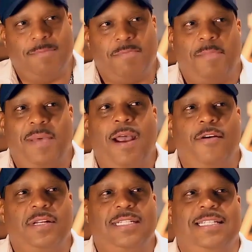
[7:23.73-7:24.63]
my
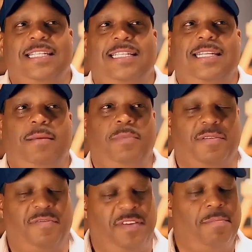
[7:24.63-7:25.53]
parents didn't seem
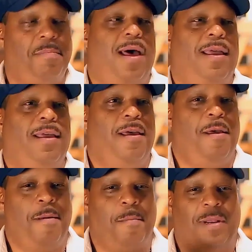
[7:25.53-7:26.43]
to fit my
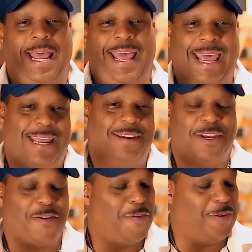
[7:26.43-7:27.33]

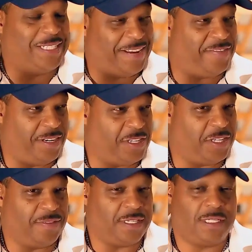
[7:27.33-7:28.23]
8-year-old
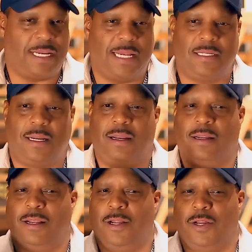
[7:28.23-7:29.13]
definition of success. And I
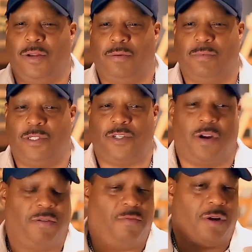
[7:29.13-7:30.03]

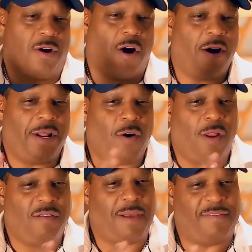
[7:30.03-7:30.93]
started regarding
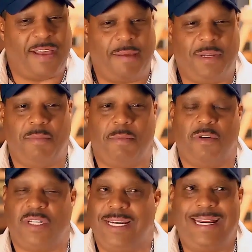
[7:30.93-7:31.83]
all of my family
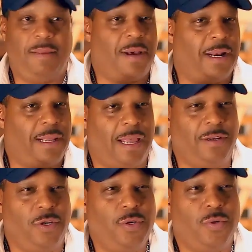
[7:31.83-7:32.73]
members and anybody I
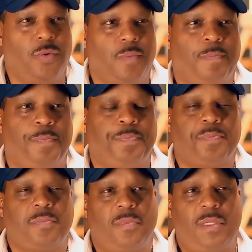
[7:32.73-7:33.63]
knew.
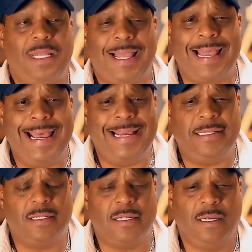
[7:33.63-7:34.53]

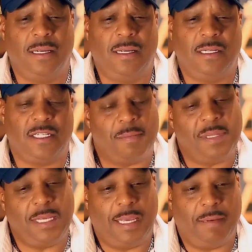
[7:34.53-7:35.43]
And
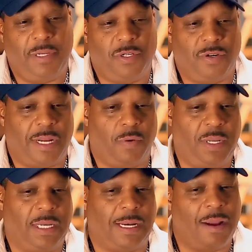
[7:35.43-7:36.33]
something hit me during that
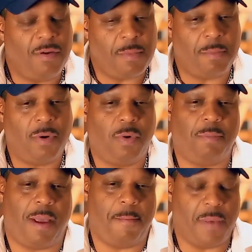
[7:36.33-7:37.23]
weekend. I remember when
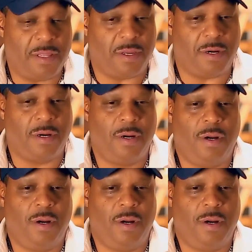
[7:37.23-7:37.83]
my mother,